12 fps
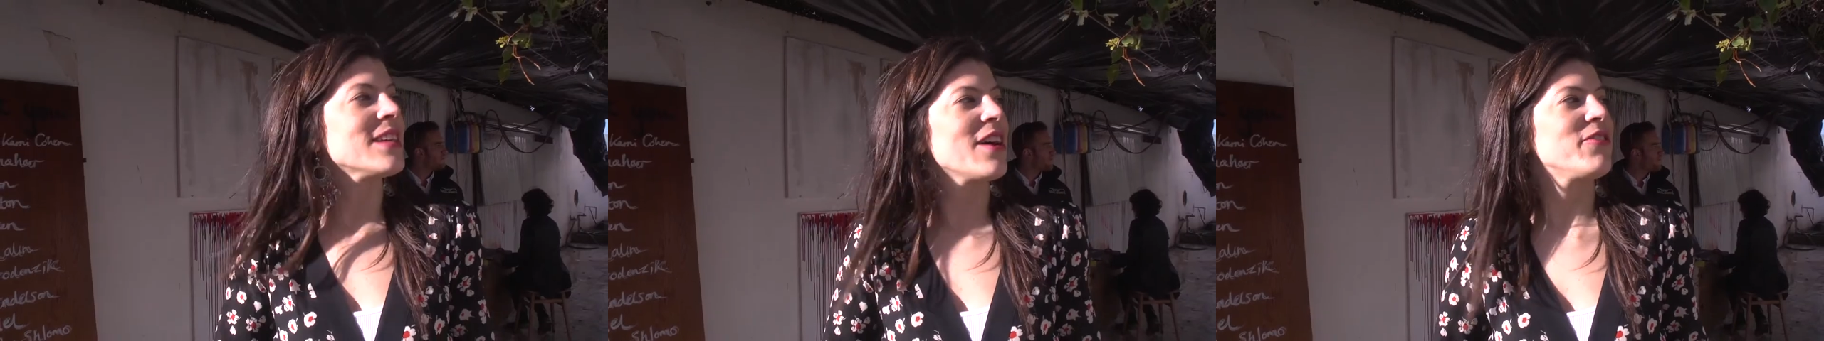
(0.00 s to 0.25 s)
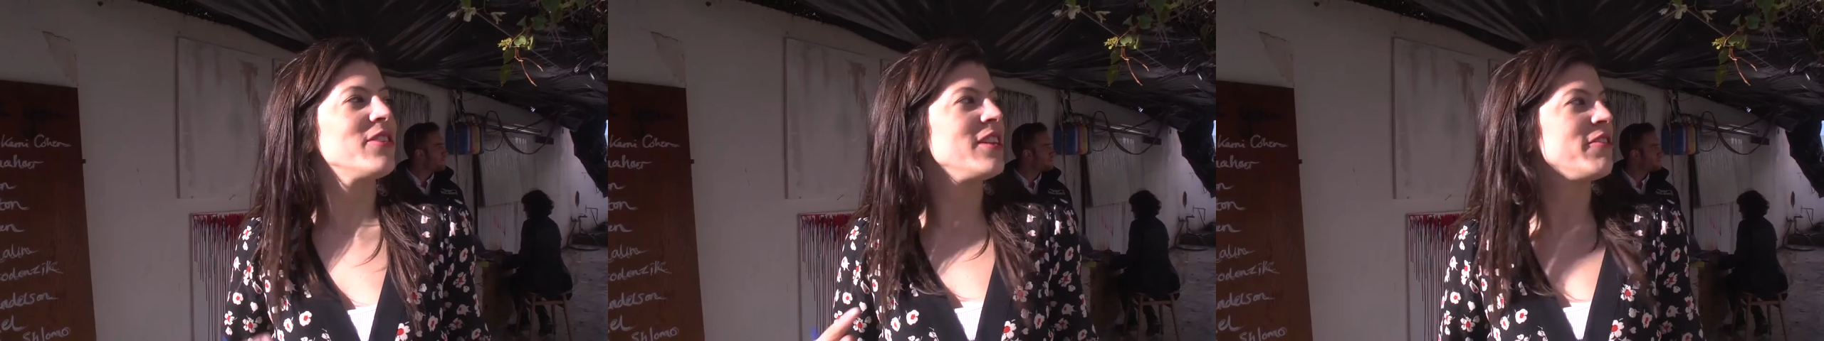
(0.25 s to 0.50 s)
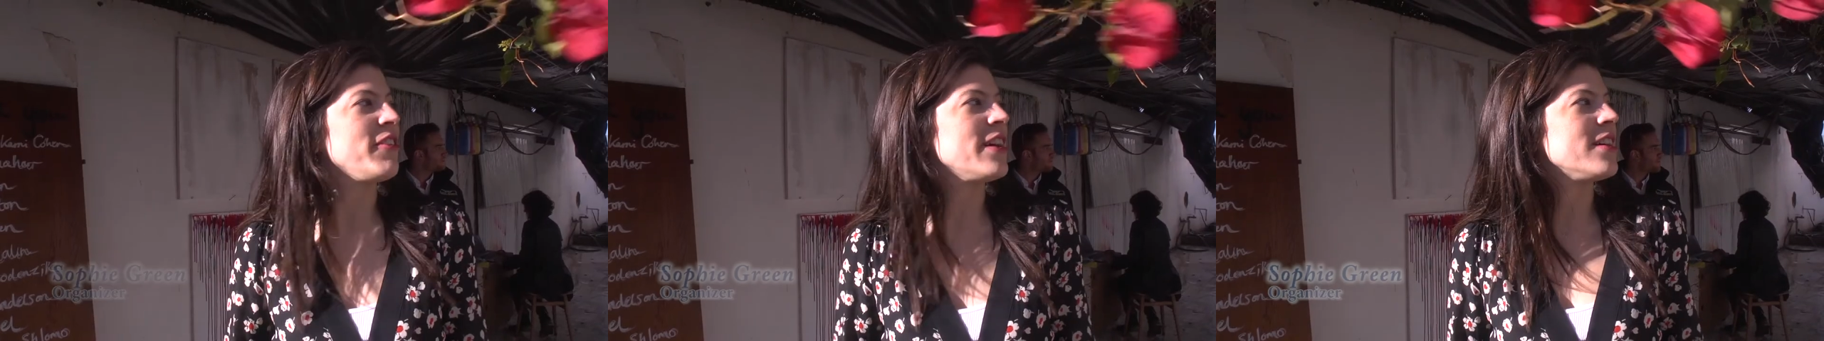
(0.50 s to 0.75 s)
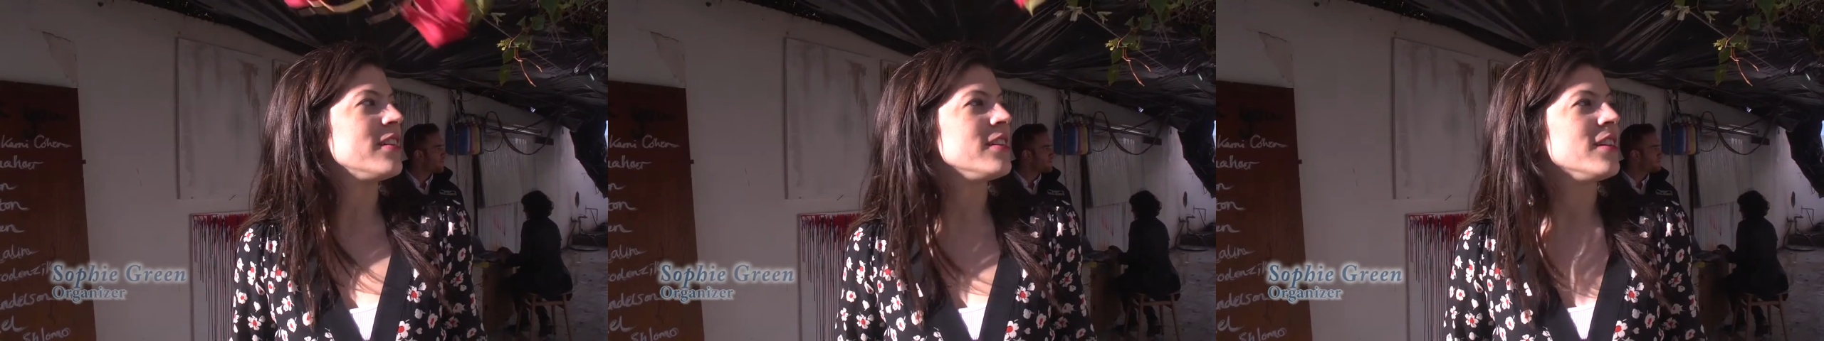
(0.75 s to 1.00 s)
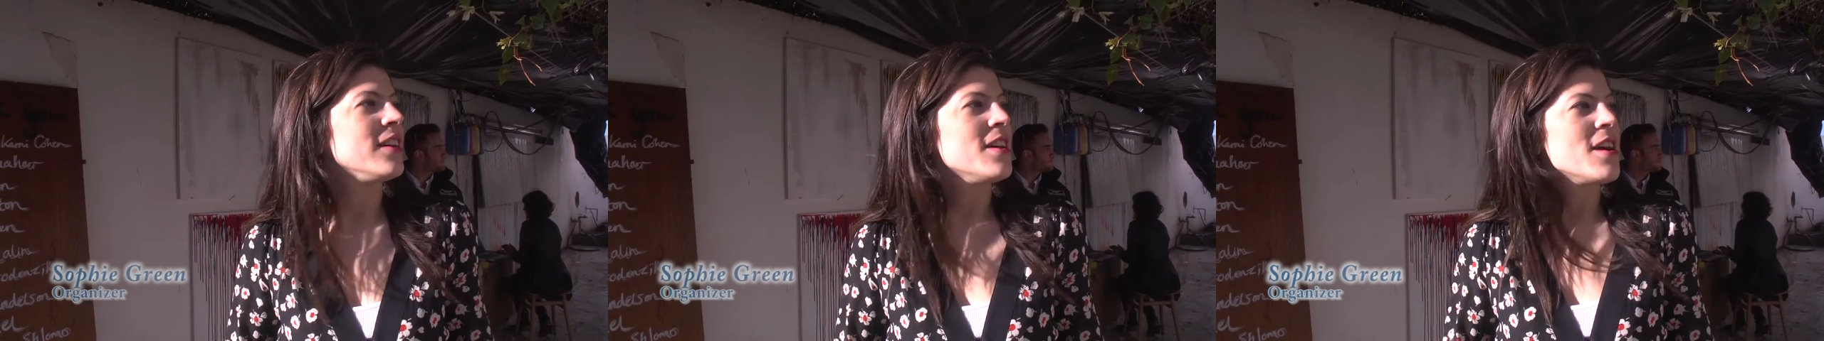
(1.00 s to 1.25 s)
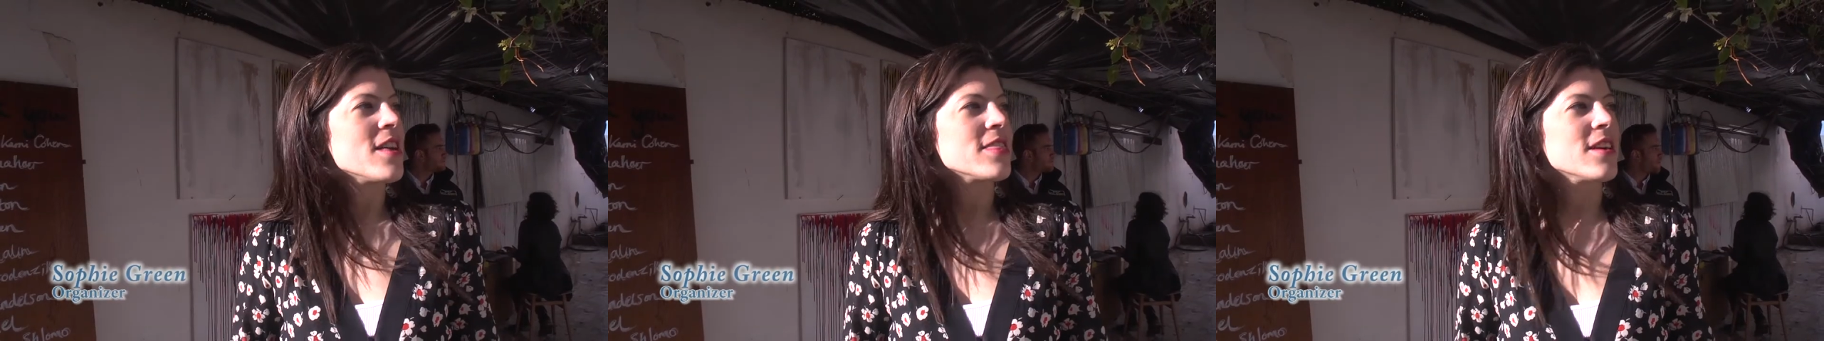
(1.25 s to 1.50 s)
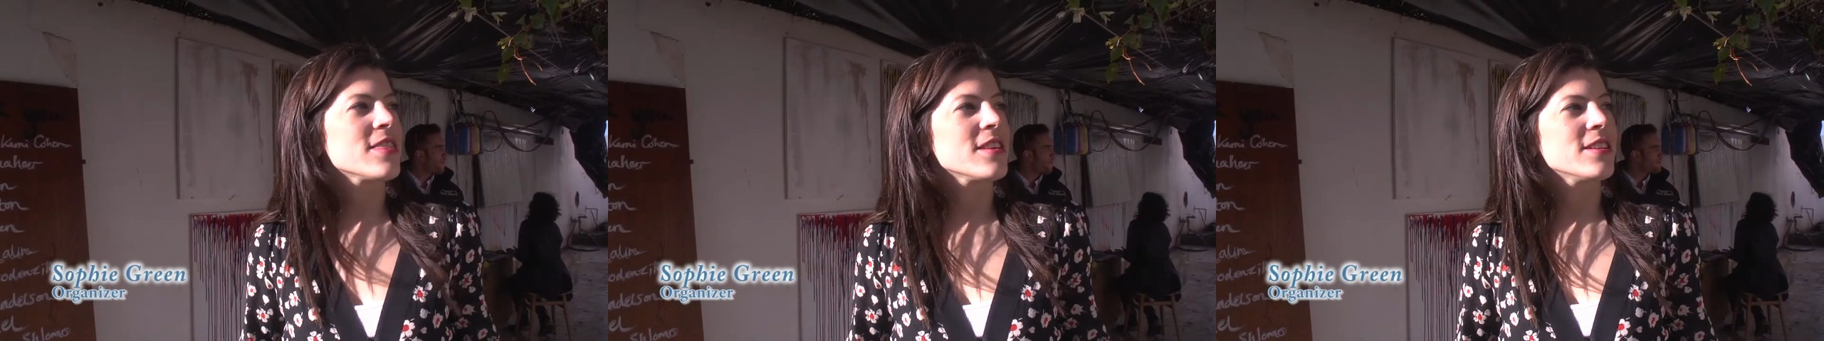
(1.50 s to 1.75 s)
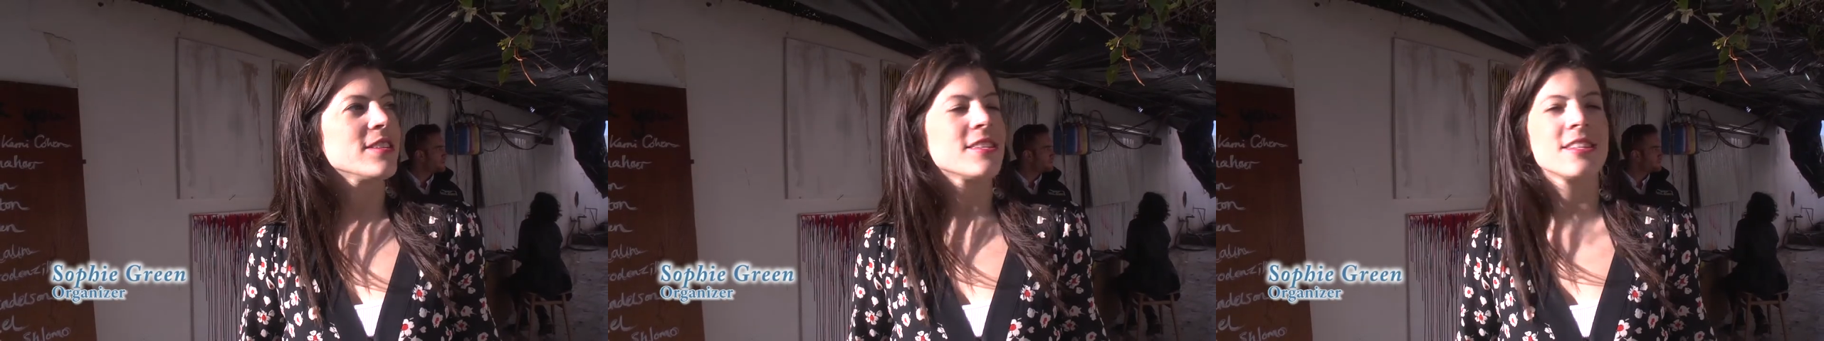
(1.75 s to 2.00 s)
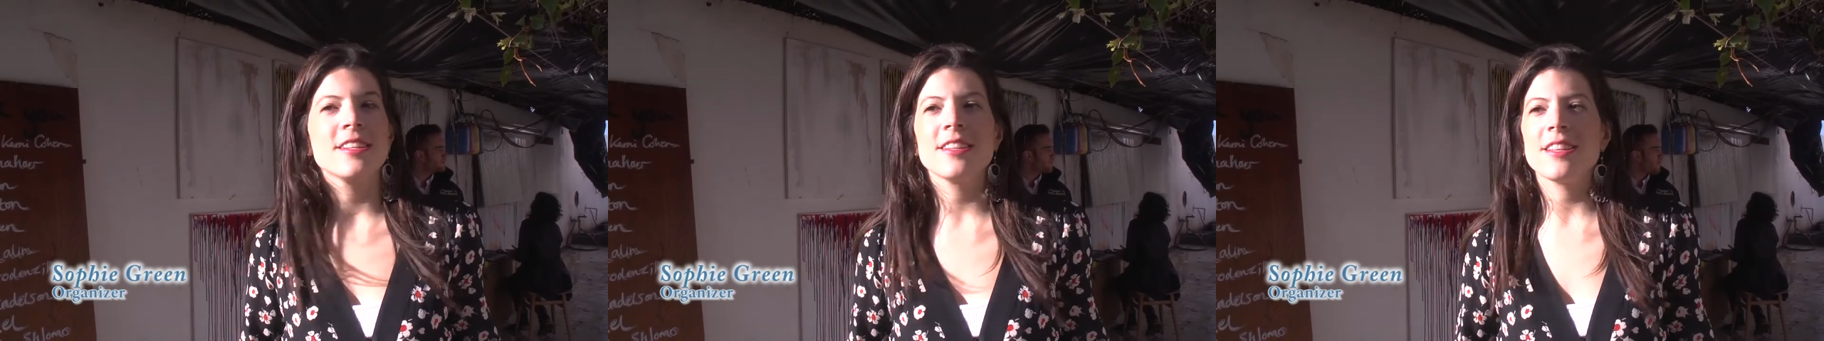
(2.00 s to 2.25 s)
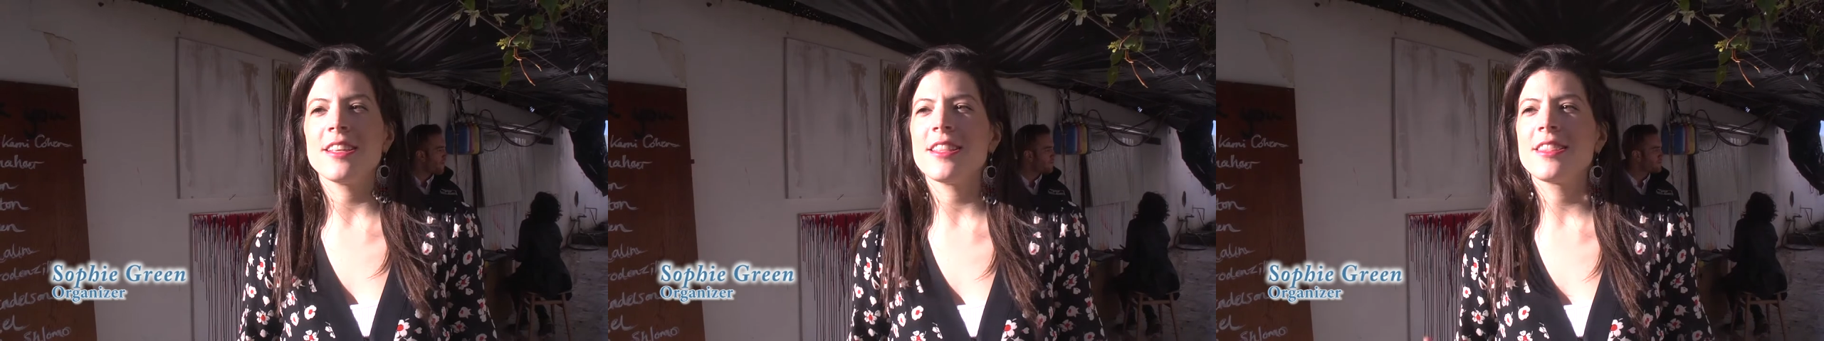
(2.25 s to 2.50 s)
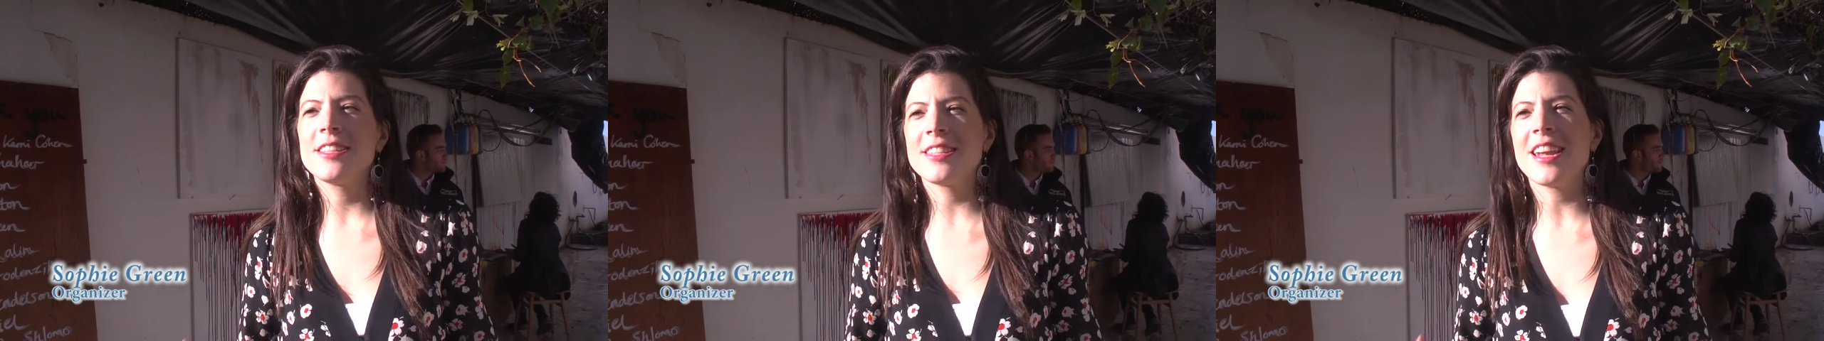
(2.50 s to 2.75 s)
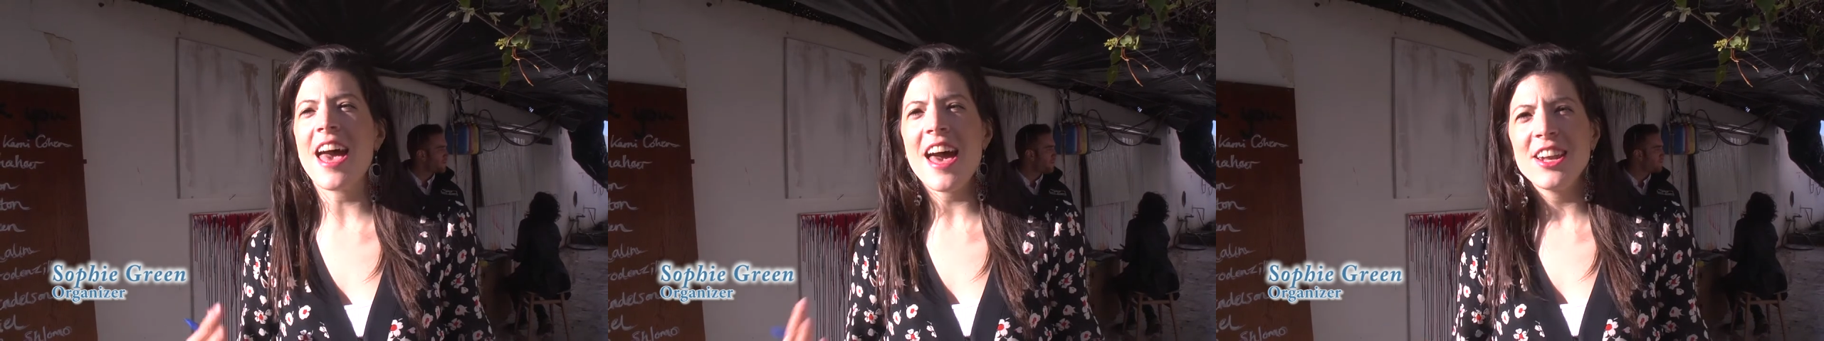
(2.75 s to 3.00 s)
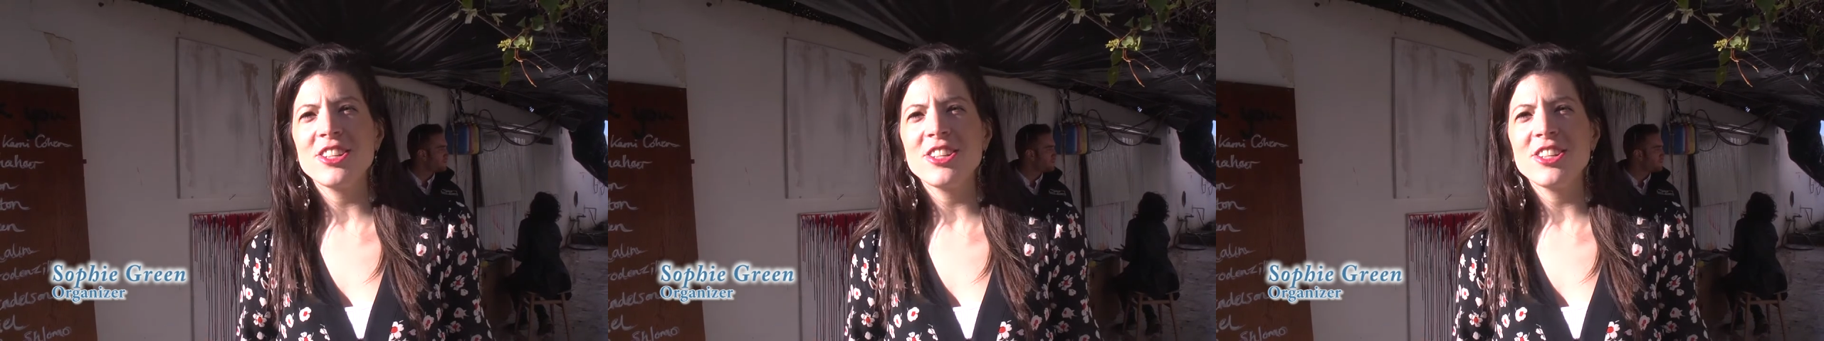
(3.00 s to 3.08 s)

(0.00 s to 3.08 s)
definitely feel that there's an